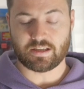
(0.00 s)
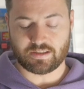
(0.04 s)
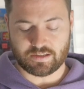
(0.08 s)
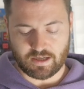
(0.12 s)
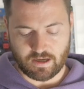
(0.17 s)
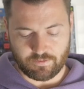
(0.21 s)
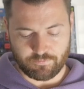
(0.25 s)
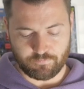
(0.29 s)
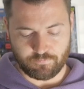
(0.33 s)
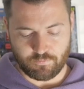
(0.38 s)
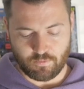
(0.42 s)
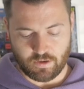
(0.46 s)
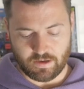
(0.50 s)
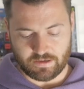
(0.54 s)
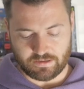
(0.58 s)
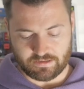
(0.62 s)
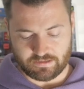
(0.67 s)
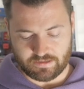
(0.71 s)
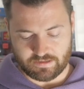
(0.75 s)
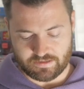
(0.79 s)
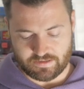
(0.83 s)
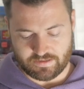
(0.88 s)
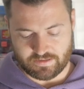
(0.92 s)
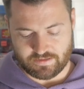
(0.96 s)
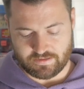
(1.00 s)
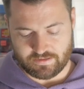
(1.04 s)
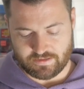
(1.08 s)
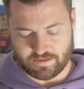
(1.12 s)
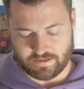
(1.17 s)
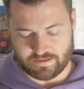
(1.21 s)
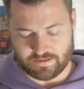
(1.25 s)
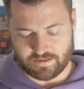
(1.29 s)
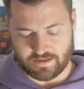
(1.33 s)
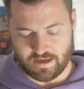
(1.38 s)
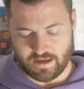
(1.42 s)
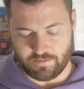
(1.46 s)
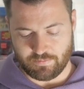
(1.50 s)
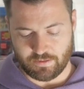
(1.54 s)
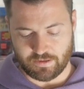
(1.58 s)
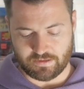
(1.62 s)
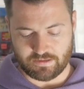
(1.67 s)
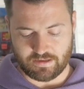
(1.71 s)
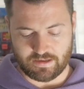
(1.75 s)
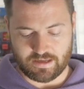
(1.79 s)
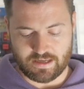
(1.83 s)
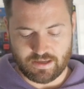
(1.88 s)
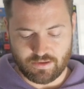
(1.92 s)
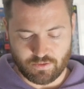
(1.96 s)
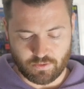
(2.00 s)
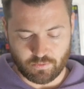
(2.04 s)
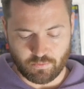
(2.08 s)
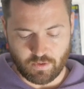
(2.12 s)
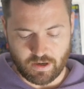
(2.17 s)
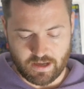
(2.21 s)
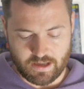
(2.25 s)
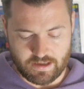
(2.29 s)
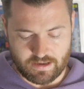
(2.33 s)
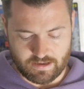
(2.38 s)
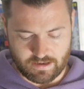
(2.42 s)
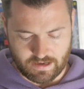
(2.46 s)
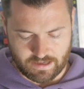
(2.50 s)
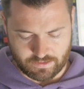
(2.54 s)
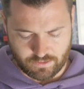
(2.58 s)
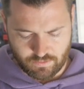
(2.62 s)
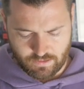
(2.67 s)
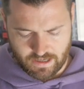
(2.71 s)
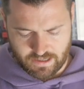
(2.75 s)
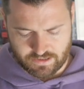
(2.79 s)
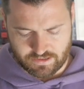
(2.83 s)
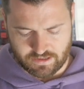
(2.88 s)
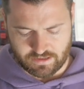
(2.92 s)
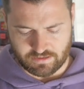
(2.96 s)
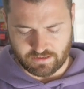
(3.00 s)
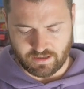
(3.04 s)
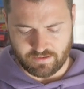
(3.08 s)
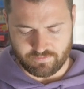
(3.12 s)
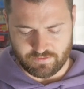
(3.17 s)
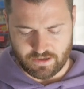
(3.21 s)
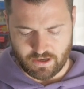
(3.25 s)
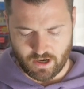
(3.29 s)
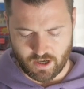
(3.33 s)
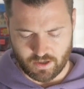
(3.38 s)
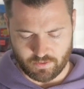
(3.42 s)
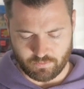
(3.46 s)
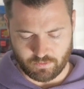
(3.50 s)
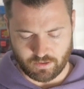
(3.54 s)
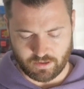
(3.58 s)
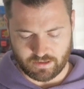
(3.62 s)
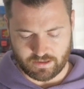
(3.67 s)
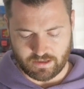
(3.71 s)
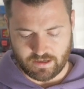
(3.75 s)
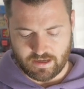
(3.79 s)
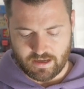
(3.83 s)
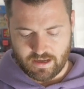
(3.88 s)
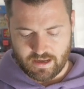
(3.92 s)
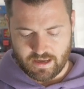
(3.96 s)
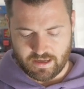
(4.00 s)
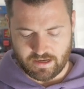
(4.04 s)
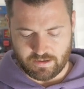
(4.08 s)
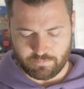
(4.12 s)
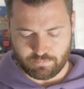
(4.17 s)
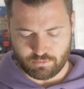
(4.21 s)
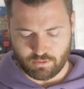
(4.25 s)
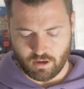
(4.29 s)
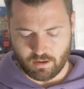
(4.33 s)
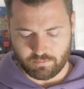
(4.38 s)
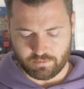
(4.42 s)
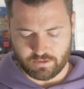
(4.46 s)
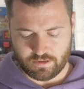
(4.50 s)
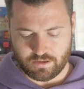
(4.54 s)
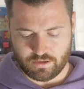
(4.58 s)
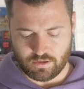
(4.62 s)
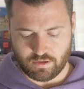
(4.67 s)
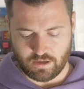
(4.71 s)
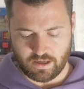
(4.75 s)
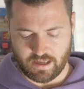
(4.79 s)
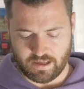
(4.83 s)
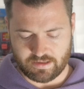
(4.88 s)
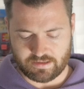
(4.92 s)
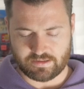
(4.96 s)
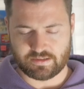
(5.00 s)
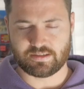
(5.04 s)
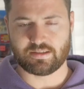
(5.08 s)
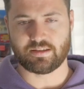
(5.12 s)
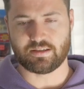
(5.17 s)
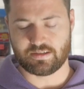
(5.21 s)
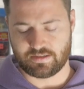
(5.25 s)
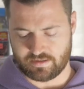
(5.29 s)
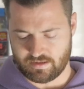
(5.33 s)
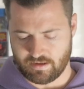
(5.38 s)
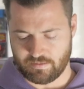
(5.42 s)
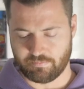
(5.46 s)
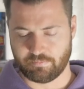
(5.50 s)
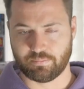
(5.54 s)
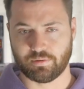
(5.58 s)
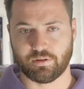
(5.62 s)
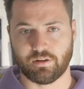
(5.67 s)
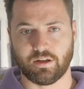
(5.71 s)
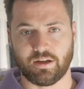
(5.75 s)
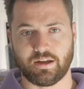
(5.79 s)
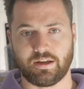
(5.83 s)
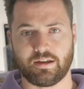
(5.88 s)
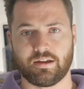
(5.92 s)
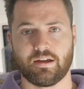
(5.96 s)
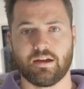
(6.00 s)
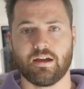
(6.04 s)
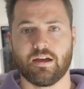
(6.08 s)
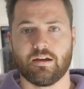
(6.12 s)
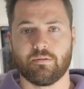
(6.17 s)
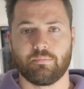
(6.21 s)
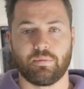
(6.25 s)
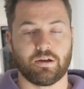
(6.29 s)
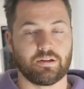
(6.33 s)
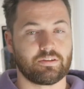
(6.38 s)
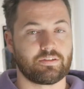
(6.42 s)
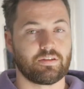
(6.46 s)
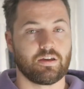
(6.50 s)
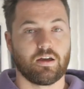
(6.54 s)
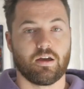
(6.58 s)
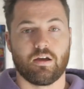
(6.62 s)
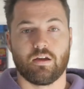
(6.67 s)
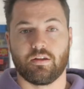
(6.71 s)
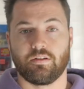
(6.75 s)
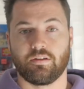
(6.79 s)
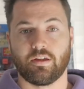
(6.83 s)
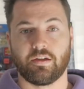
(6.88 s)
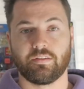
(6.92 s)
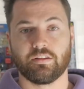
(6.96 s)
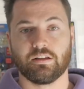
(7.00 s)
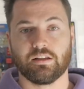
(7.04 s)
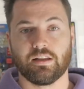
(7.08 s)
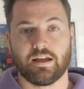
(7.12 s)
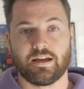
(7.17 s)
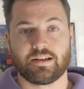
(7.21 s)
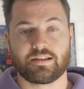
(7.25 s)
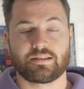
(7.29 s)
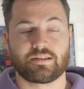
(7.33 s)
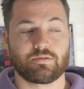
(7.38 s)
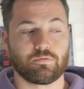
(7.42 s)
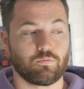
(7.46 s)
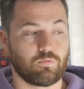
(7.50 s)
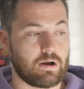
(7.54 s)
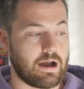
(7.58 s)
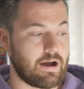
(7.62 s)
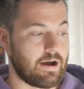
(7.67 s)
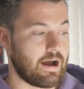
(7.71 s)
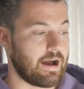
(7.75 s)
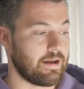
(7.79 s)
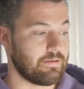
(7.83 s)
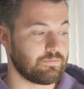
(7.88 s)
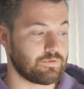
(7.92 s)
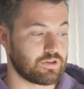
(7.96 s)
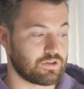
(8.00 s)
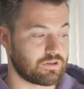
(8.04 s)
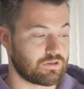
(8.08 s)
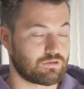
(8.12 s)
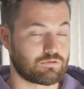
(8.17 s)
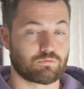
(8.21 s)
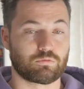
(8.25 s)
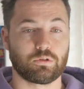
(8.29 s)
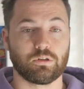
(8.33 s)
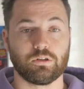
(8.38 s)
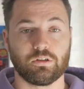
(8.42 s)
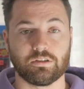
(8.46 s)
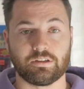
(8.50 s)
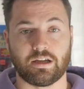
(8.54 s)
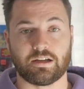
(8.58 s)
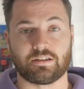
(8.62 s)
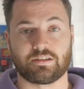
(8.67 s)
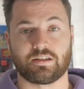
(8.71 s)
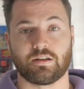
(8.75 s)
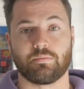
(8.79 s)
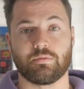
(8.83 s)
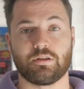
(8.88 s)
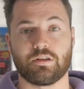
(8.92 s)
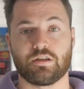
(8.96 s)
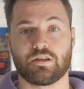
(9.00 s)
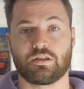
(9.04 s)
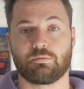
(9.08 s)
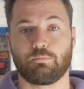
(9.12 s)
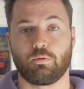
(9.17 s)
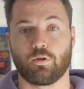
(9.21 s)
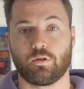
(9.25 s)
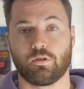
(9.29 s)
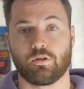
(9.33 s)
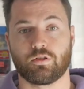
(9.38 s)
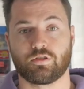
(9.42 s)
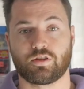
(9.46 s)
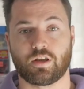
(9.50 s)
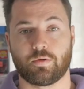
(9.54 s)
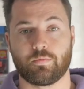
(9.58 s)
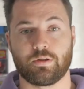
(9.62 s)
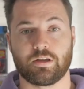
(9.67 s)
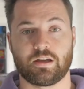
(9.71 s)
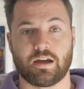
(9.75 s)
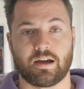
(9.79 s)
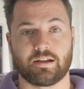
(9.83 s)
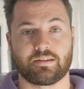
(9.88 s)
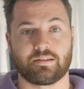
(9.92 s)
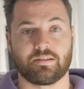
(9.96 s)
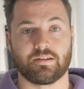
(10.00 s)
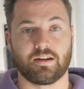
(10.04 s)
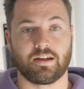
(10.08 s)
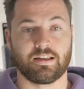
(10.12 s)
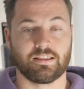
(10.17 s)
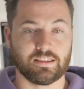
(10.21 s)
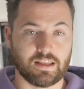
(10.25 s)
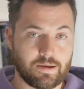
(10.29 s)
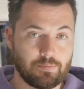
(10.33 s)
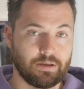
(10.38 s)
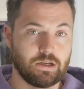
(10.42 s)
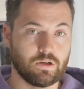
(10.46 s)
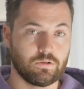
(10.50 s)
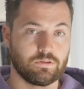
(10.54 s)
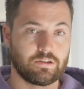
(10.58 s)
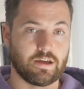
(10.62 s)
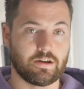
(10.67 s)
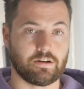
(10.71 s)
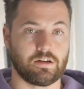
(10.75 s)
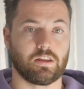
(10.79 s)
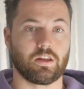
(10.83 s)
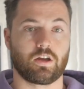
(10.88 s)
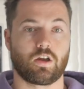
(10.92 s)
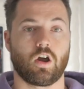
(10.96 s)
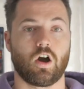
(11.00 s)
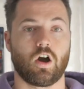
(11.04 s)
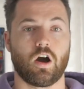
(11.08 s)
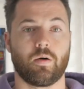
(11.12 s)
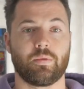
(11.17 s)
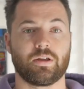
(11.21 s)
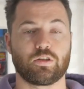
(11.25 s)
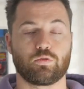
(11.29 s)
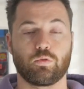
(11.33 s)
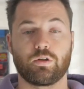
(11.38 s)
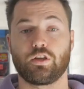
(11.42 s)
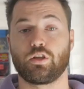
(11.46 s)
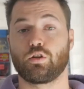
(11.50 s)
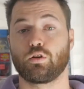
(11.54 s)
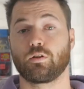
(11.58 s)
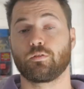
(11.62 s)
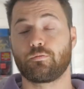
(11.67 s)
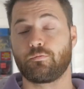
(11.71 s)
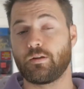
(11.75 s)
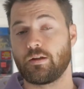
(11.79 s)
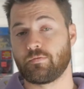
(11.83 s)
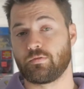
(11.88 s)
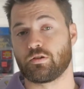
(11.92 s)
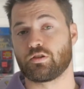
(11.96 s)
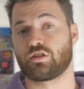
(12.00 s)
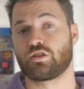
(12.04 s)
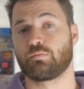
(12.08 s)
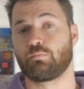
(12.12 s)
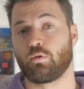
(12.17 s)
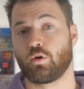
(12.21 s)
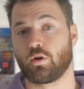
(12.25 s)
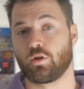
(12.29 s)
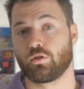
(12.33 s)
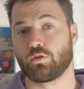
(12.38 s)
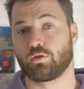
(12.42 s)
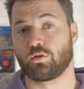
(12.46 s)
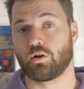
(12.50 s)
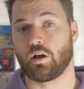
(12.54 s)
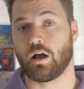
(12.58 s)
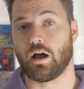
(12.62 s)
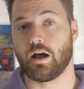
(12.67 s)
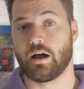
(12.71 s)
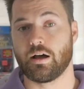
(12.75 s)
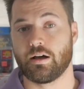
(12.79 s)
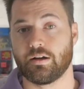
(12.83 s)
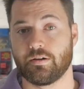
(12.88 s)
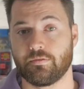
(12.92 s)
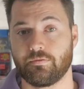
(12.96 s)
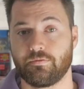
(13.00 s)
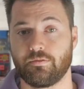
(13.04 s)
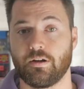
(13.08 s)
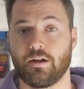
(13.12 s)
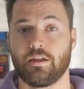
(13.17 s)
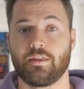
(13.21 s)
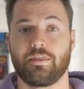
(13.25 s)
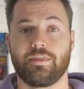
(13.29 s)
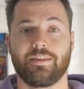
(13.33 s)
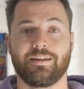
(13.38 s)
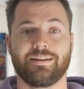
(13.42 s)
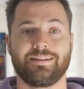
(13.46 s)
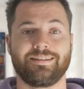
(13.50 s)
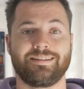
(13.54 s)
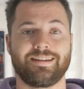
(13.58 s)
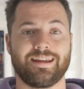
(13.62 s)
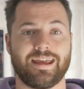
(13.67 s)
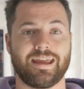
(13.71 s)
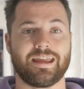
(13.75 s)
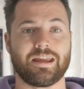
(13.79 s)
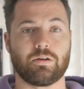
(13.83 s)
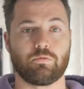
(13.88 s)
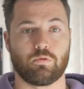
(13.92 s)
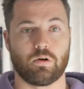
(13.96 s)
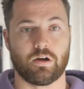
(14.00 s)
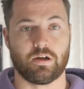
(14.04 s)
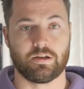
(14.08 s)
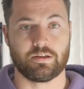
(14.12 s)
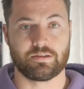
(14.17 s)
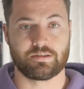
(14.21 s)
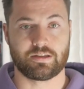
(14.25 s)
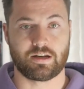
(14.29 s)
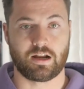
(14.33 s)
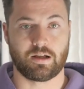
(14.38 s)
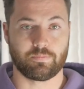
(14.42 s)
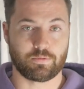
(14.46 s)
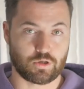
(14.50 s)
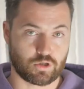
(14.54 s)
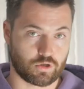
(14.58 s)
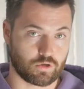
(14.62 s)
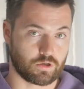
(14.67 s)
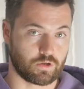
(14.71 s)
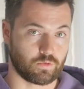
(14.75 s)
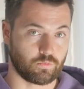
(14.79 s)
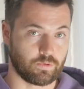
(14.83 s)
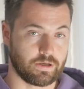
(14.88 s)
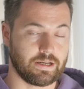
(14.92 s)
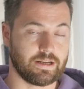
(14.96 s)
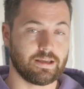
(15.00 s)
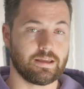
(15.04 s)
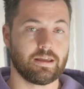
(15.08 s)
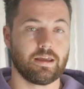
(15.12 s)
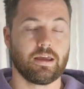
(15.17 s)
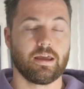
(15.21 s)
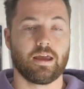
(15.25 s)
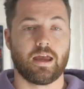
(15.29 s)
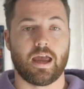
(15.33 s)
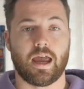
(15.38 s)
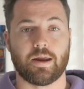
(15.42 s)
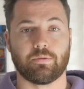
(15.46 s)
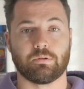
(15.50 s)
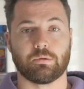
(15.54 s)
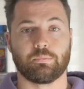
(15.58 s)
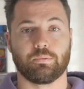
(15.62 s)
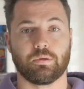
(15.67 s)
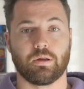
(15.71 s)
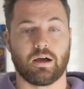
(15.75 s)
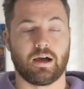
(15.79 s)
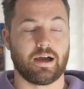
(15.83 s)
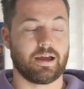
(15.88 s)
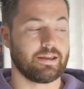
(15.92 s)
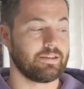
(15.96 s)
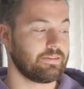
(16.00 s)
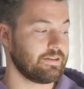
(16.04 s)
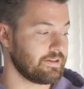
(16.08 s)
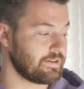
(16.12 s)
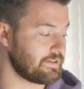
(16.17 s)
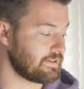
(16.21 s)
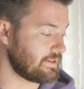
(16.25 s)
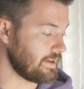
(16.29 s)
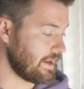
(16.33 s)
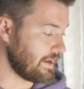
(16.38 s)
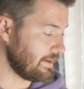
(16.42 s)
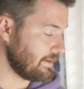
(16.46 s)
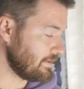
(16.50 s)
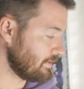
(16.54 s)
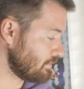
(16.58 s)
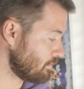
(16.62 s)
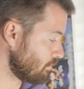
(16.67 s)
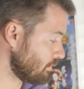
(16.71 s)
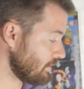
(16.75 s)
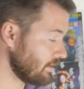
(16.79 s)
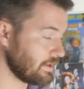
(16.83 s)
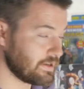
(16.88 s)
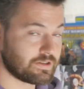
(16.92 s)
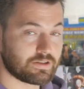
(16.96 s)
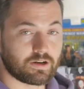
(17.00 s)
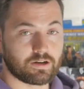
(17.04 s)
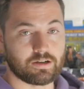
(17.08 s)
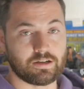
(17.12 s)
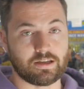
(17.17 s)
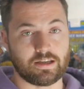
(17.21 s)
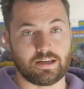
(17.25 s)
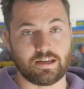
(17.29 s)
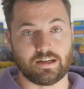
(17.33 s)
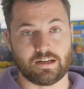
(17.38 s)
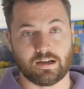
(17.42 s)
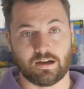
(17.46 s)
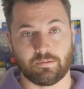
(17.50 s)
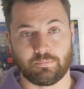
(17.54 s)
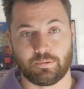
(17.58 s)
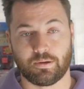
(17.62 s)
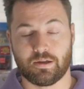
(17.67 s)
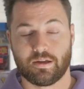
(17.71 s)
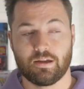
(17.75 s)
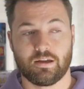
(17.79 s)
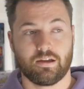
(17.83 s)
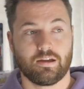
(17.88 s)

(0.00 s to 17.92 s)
a tough one to say, but either way, I do actually love the artwork, and it probably can see some play. But nonetheless, wow, I'm just thrilled at some of these spoilers that we got today. Let me know down in the comments what your favorite spoiler of the day was, and I'll be sure to read it and reply. This set is really starting to heat up.